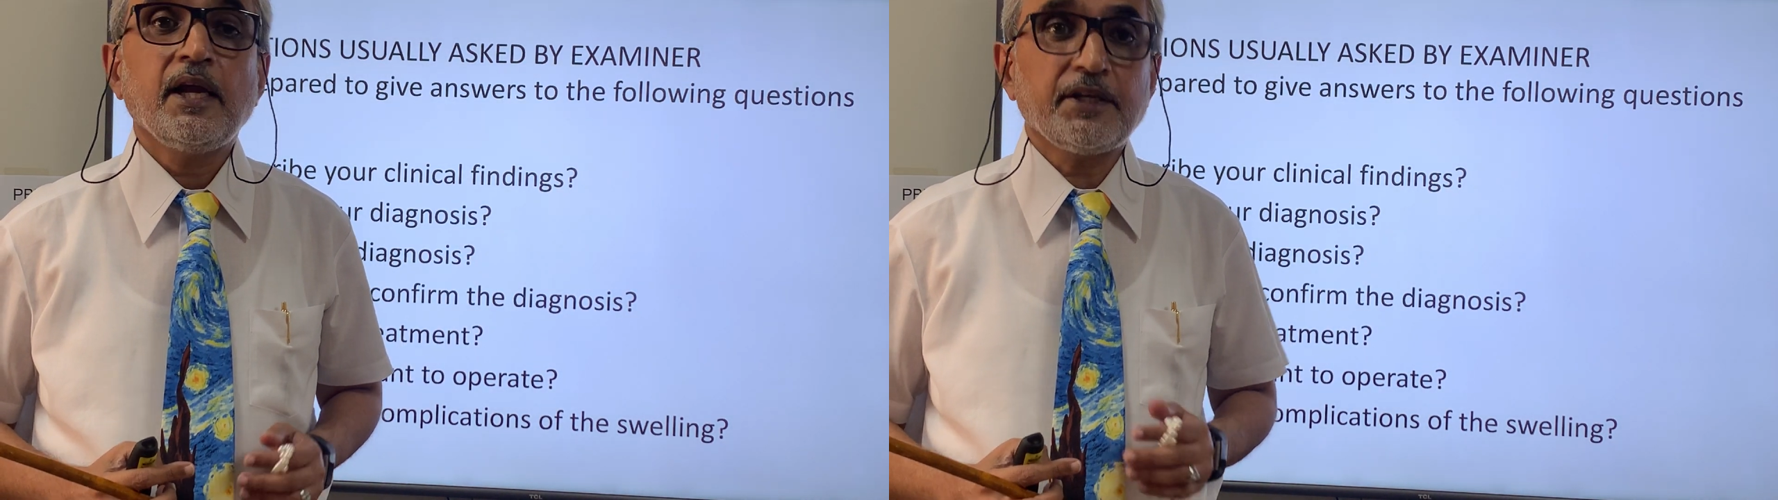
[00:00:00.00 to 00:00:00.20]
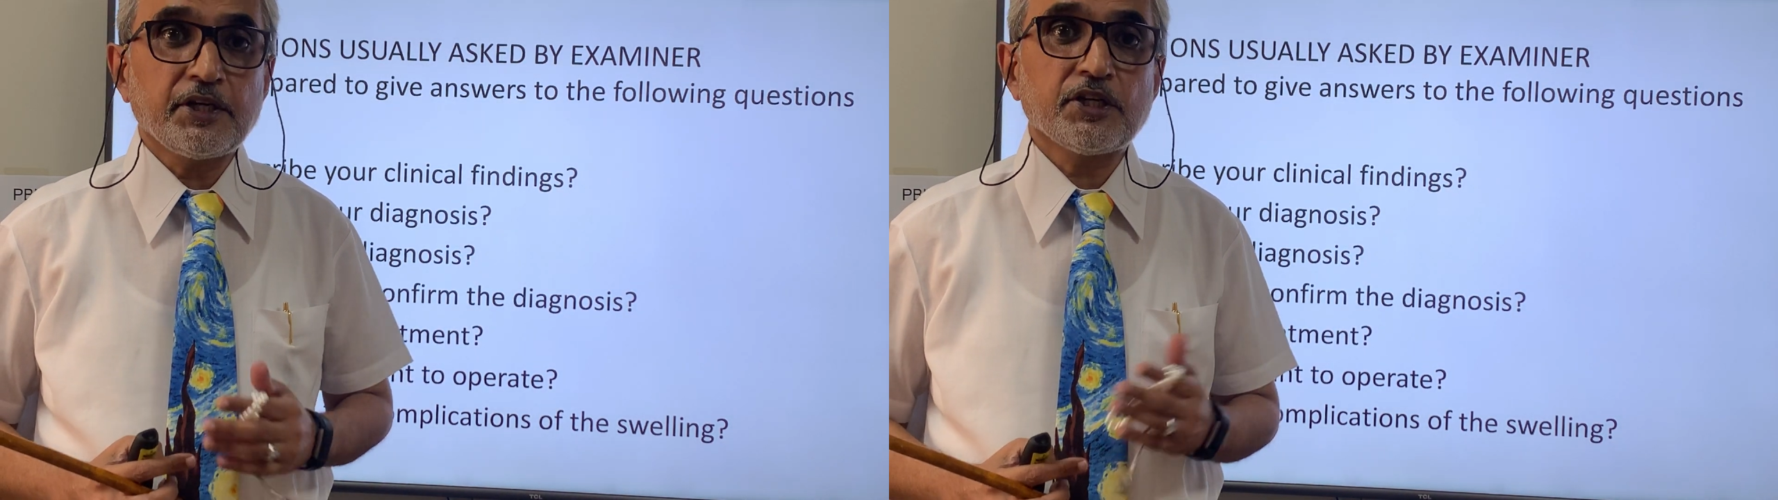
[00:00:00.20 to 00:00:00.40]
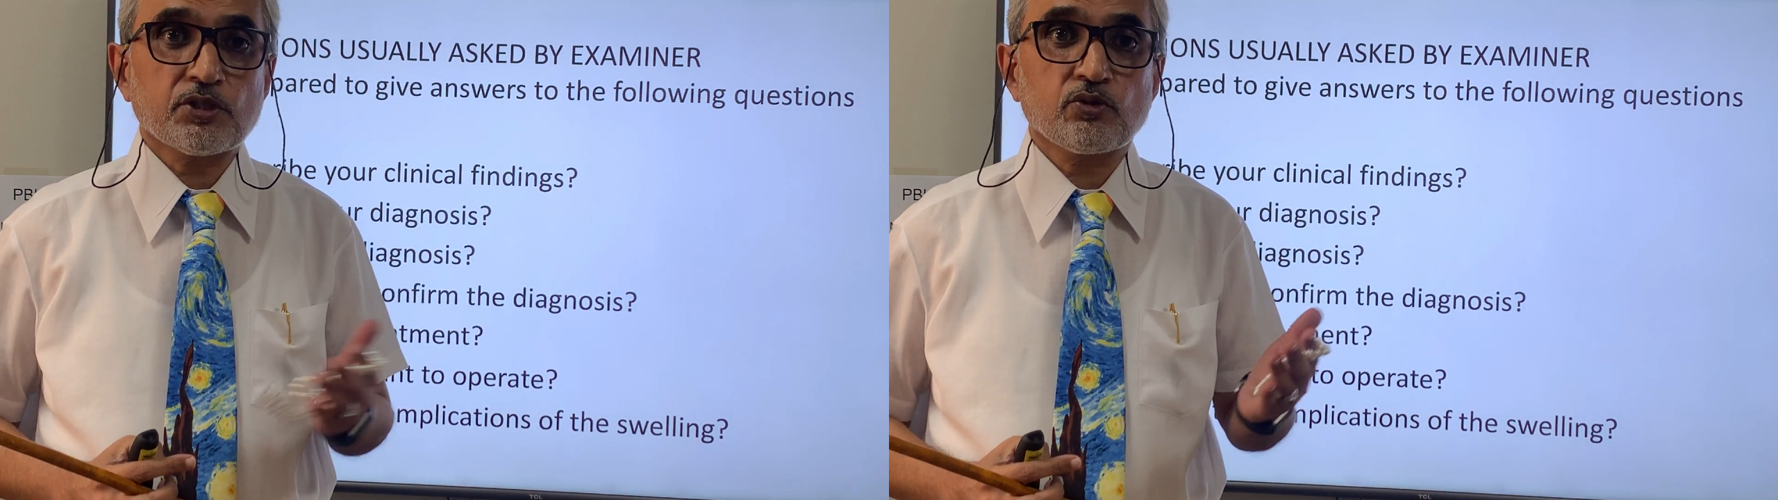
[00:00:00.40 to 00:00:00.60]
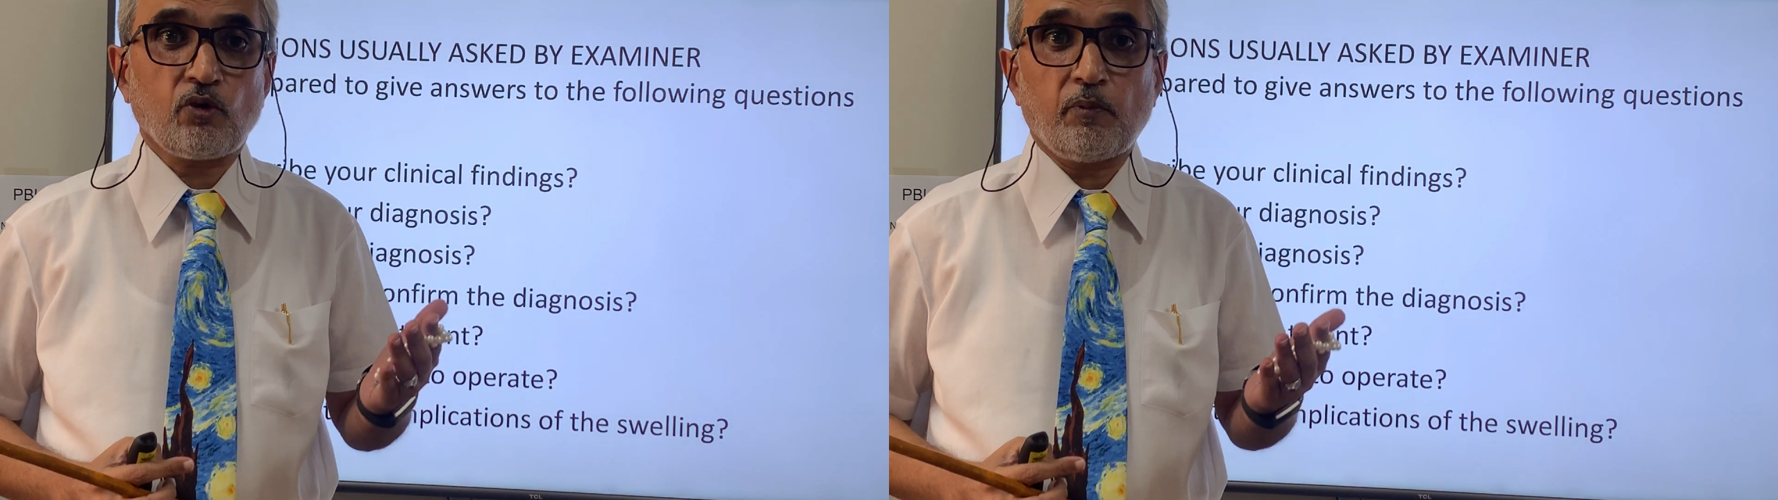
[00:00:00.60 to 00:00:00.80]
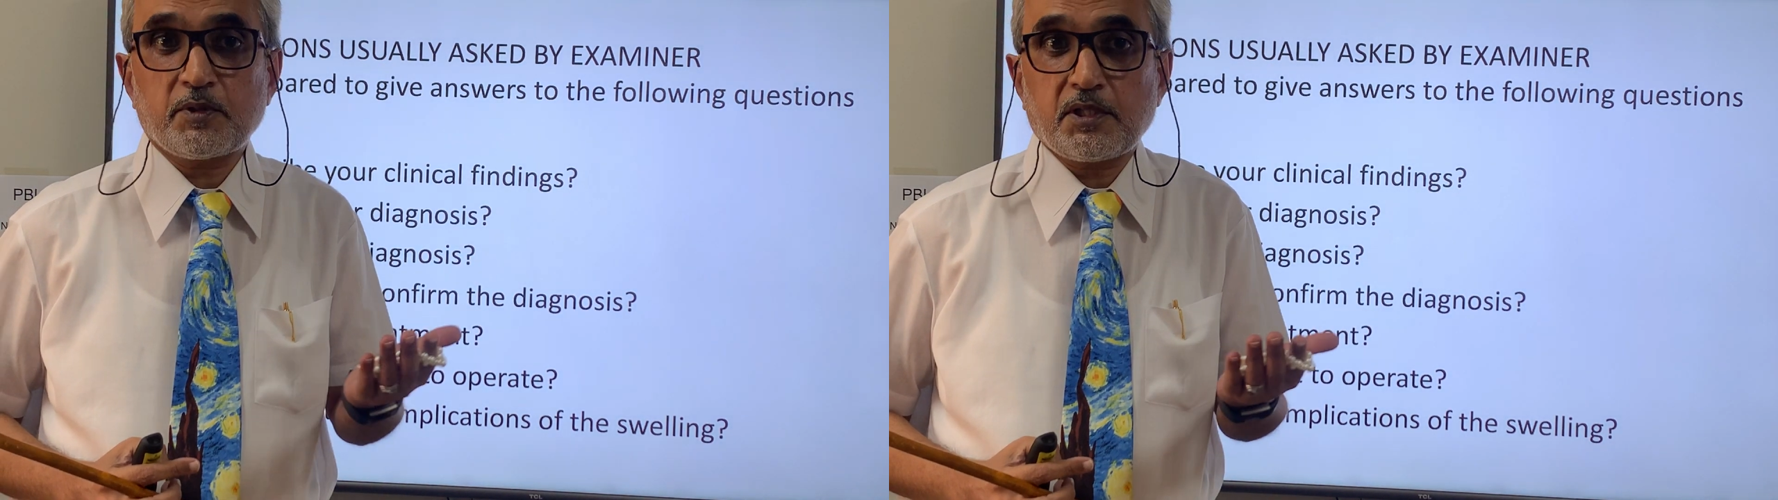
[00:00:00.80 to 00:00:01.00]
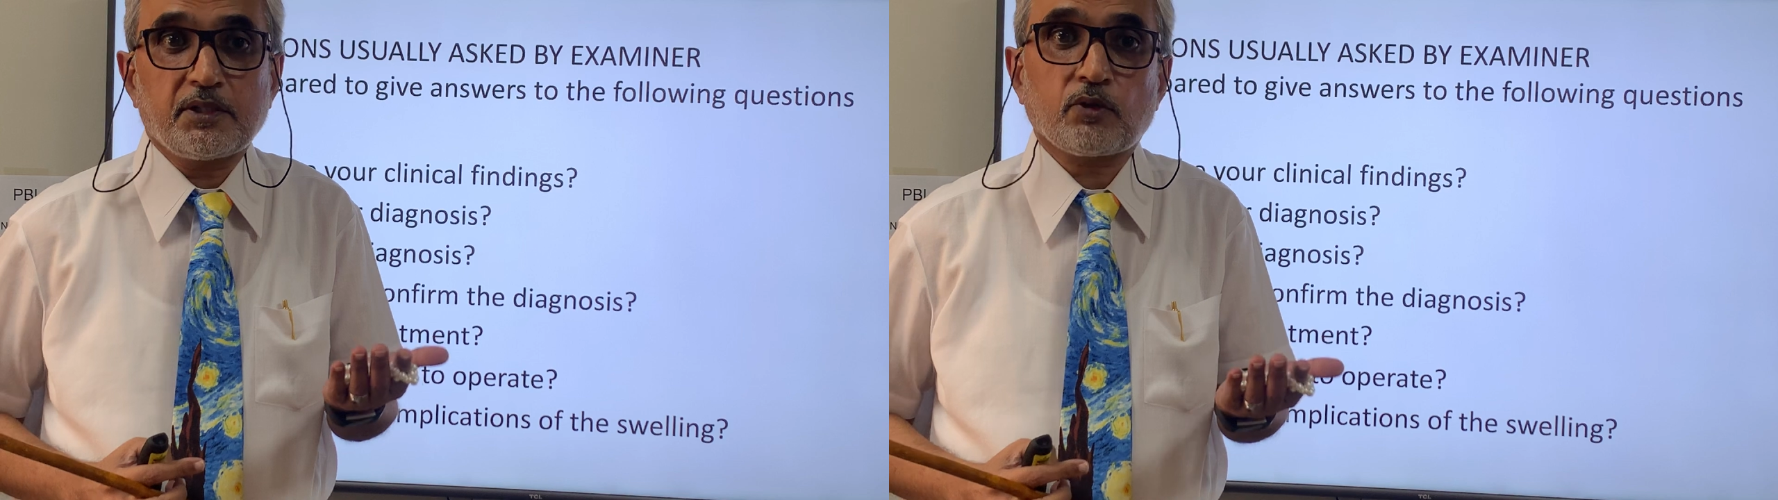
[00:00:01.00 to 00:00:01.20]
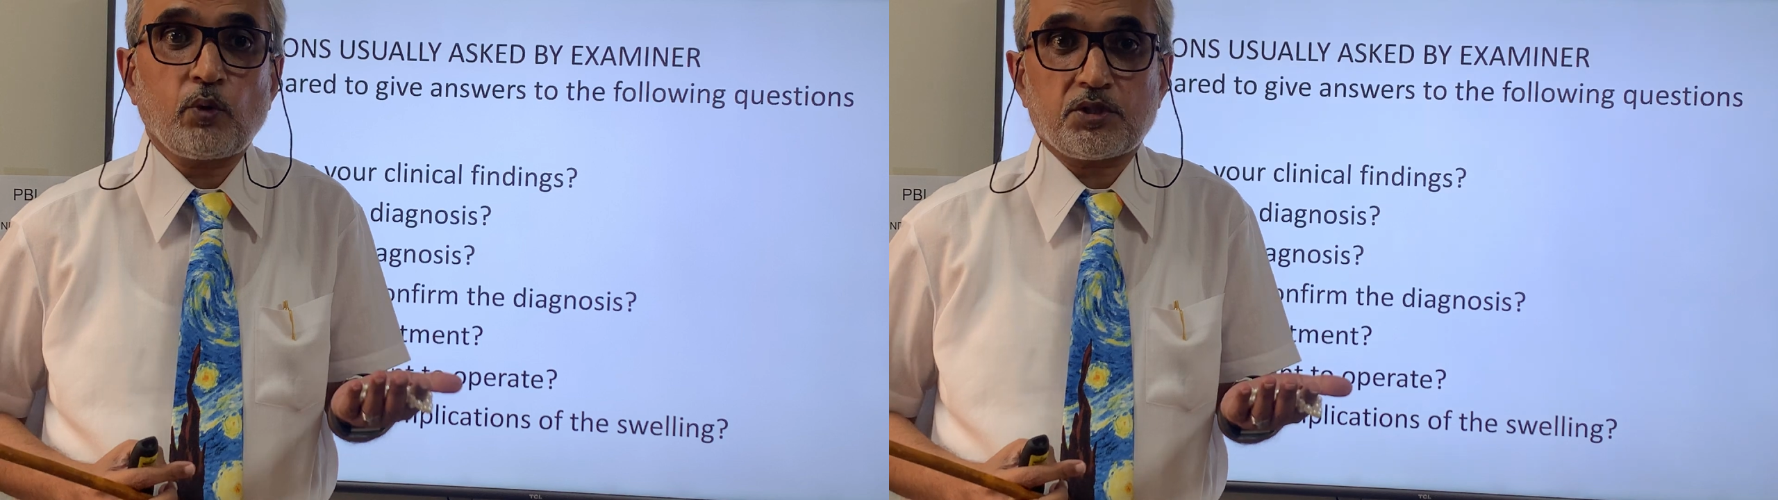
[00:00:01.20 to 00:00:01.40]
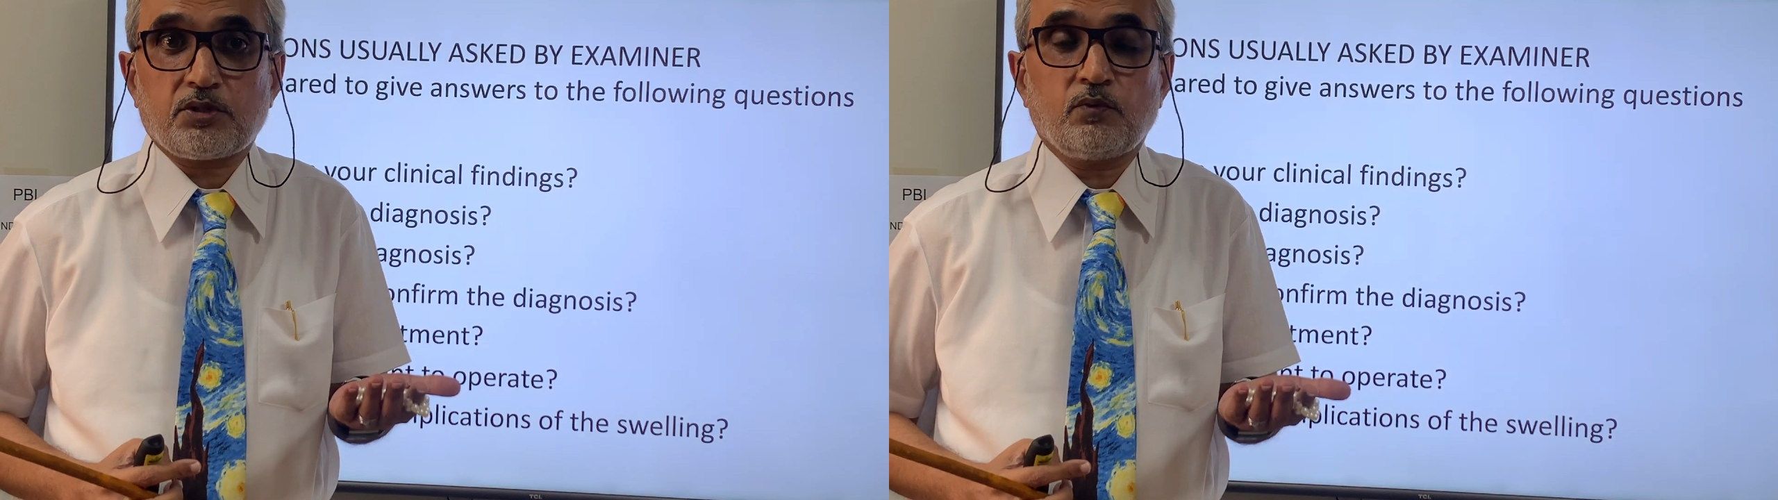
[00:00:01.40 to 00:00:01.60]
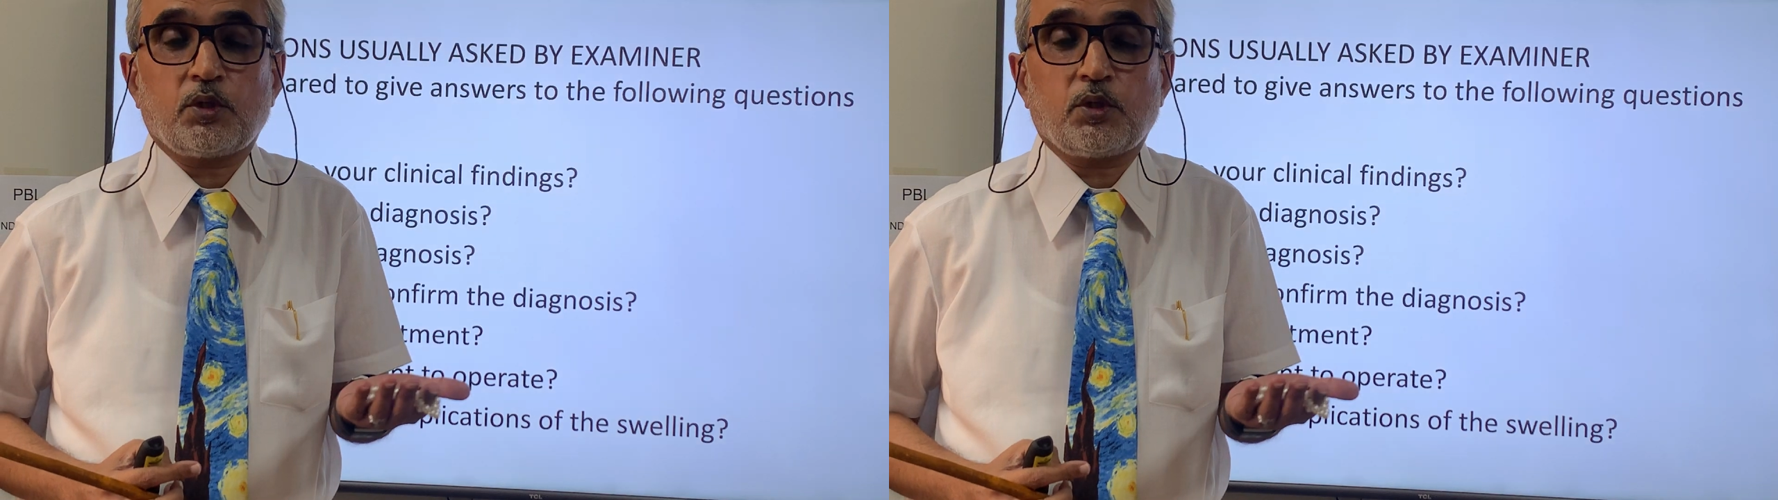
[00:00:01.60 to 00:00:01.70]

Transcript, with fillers: In addition to obviously other question,